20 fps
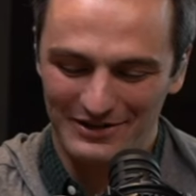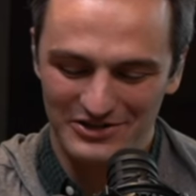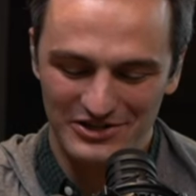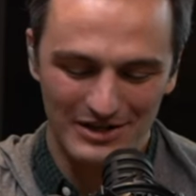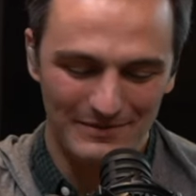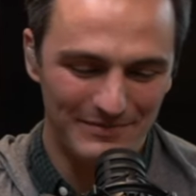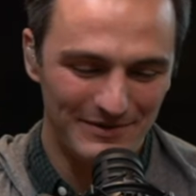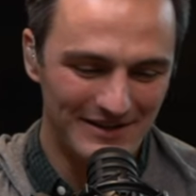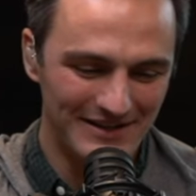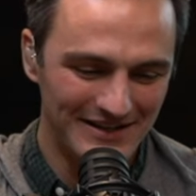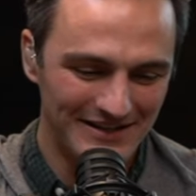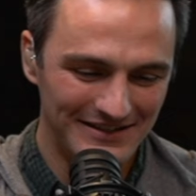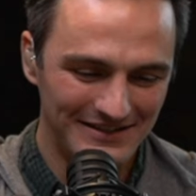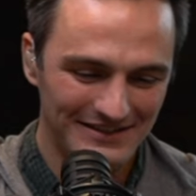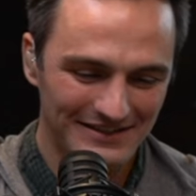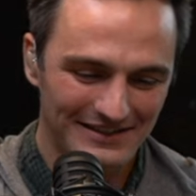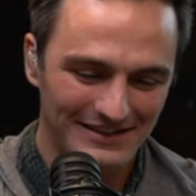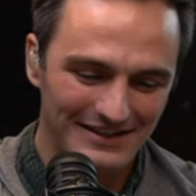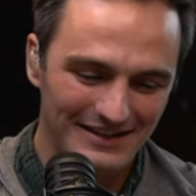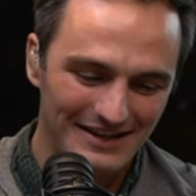to jump yeah, on that's it. That's a
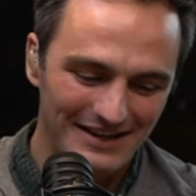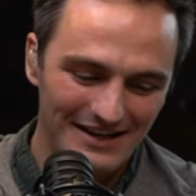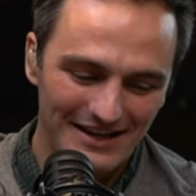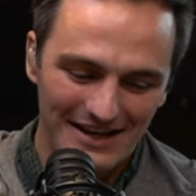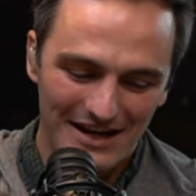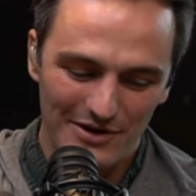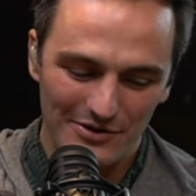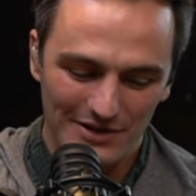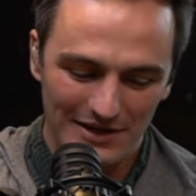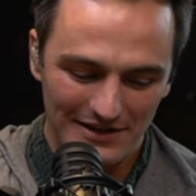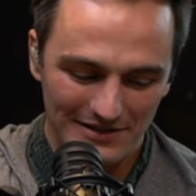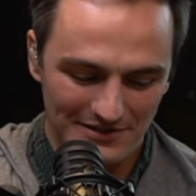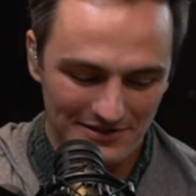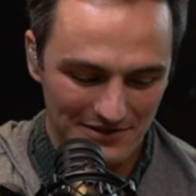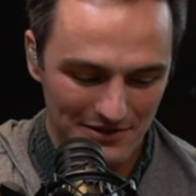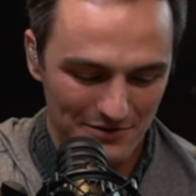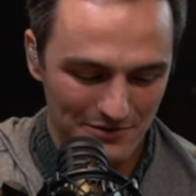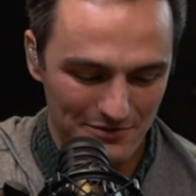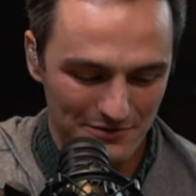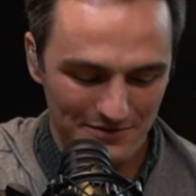big question. Okay,
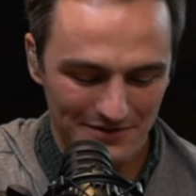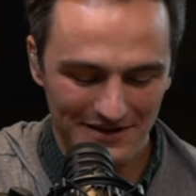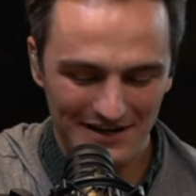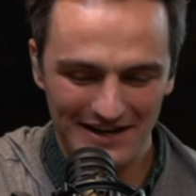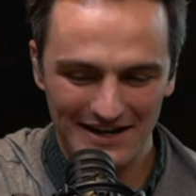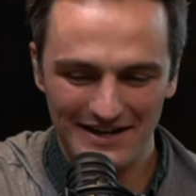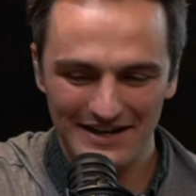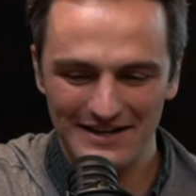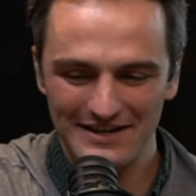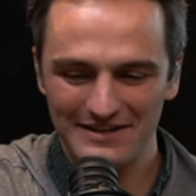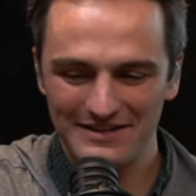so uh,